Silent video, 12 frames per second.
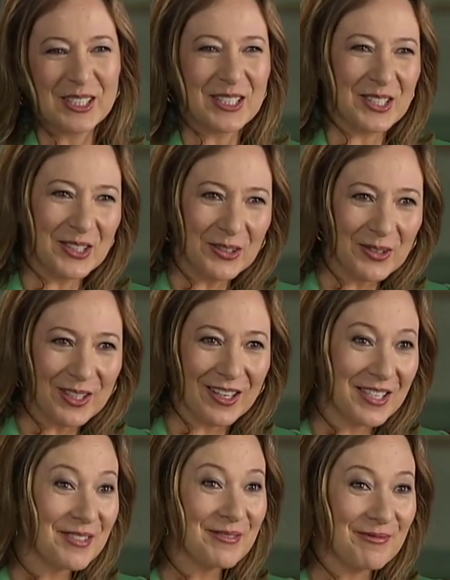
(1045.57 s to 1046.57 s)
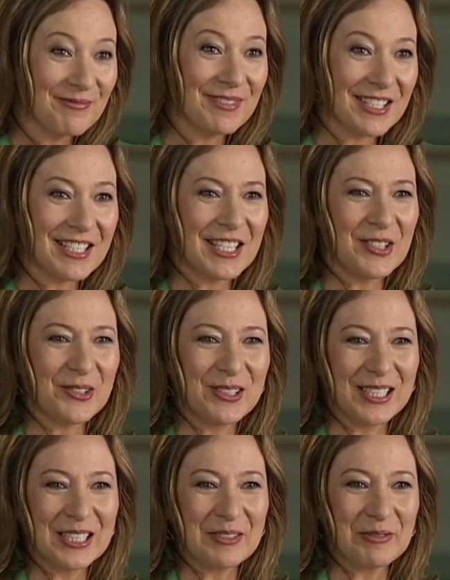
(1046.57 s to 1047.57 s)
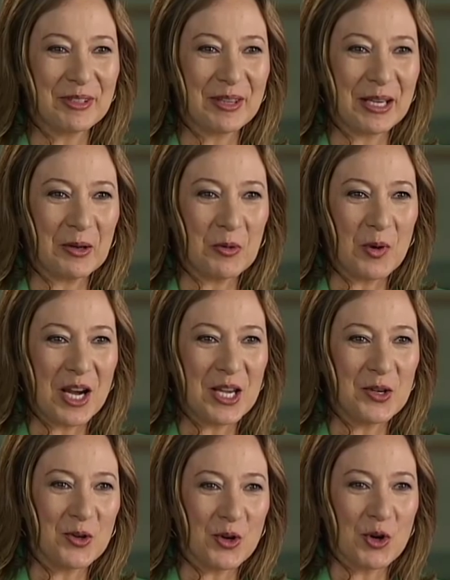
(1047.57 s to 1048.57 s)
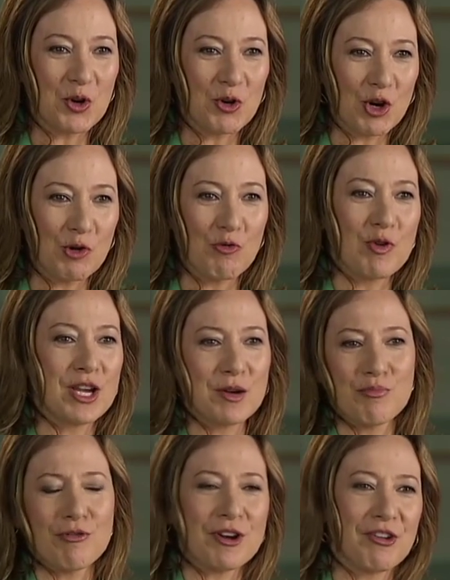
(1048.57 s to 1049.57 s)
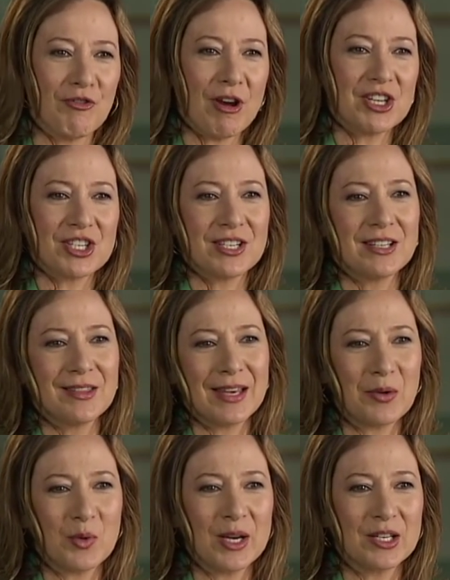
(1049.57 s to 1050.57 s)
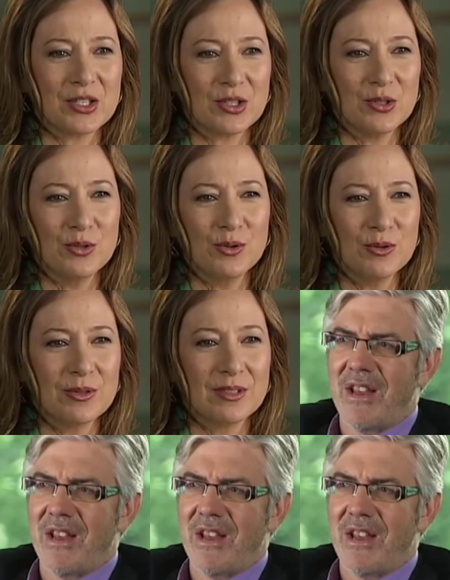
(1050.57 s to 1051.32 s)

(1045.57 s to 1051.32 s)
Do you kind of see your life in that way, your career progression in that way too?